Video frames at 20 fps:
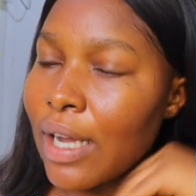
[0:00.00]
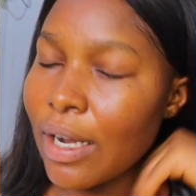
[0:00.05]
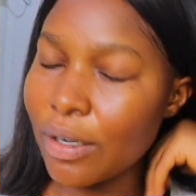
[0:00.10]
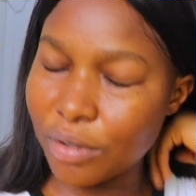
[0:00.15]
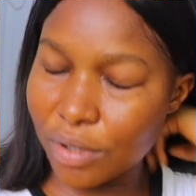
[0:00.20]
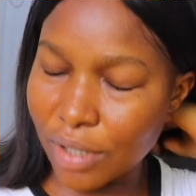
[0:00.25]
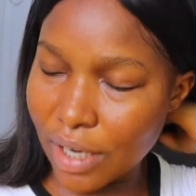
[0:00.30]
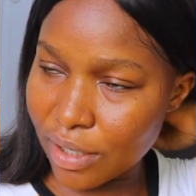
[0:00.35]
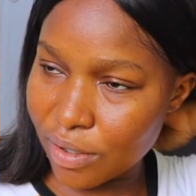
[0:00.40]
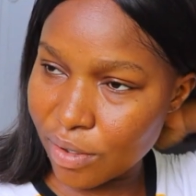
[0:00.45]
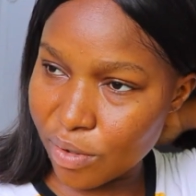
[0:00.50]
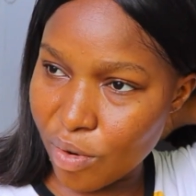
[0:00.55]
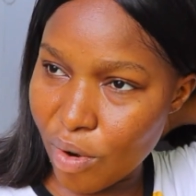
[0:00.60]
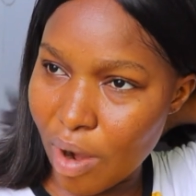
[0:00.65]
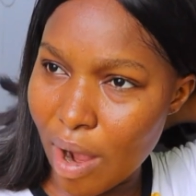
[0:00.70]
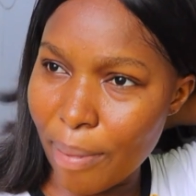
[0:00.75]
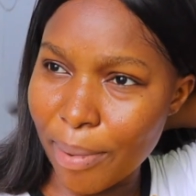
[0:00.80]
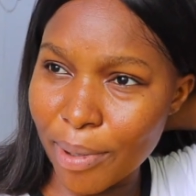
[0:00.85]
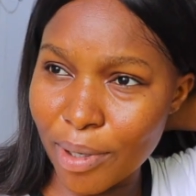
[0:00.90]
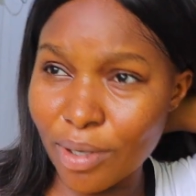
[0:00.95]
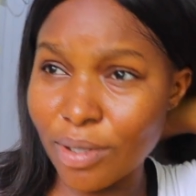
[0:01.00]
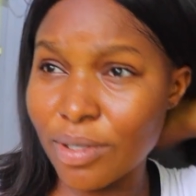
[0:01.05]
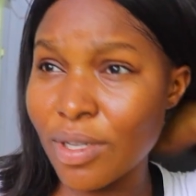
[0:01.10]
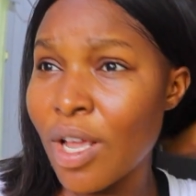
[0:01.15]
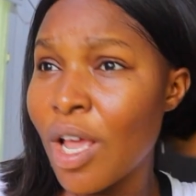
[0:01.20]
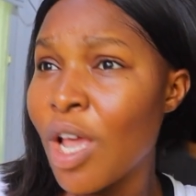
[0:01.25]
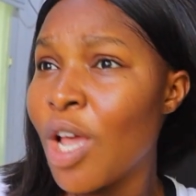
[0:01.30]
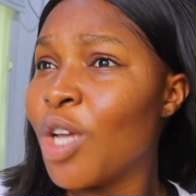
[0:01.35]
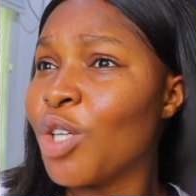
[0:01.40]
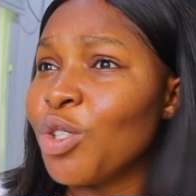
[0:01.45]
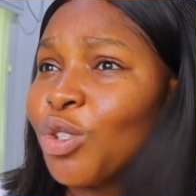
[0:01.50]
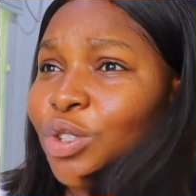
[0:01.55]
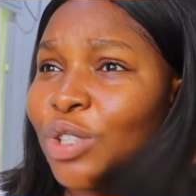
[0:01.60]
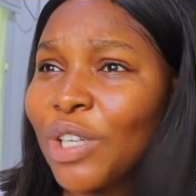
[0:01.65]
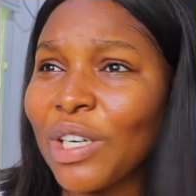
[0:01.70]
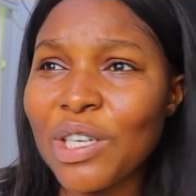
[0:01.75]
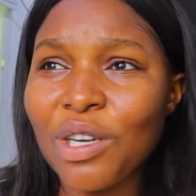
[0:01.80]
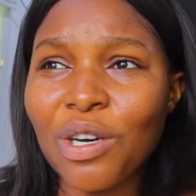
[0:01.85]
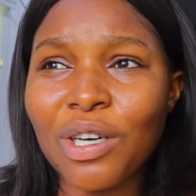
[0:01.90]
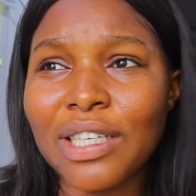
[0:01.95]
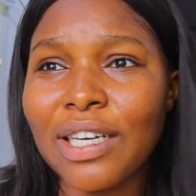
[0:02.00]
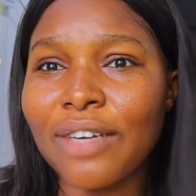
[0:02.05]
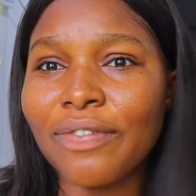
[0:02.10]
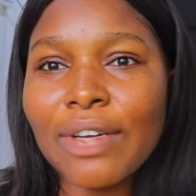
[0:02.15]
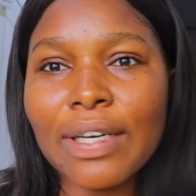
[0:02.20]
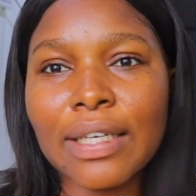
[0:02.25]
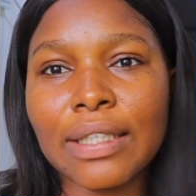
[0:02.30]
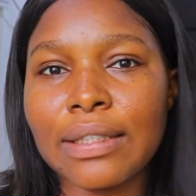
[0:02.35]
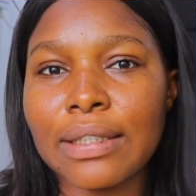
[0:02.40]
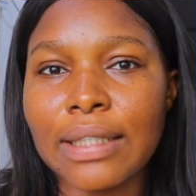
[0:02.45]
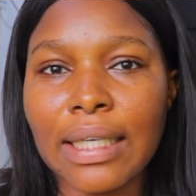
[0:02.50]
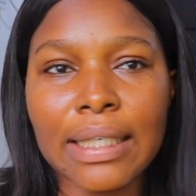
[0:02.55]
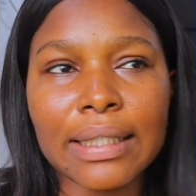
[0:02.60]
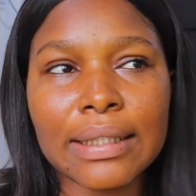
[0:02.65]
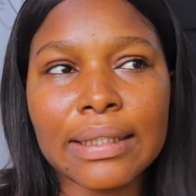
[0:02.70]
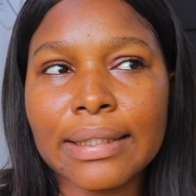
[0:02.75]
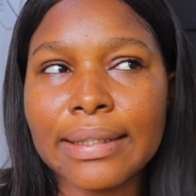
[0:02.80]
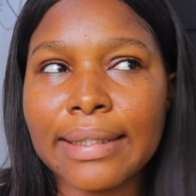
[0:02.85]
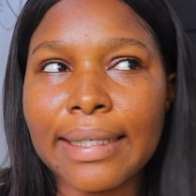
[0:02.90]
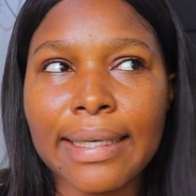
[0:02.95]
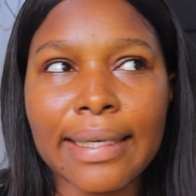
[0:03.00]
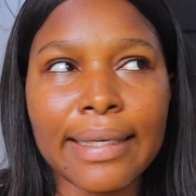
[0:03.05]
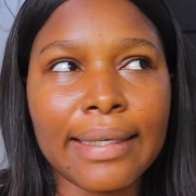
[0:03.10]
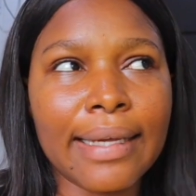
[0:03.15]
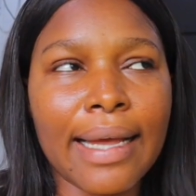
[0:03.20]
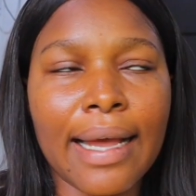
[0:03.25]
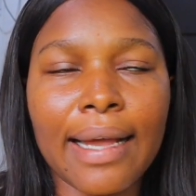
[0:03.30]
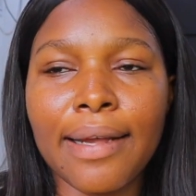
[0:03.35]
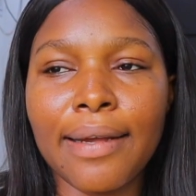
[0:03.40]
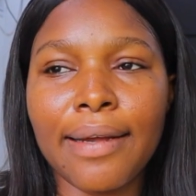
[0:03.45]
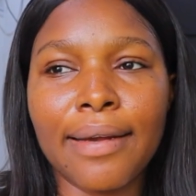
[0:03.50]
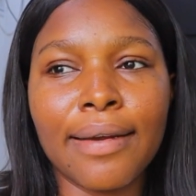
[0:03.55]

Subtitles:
I'll try to go out because usually other Valentine's Day, I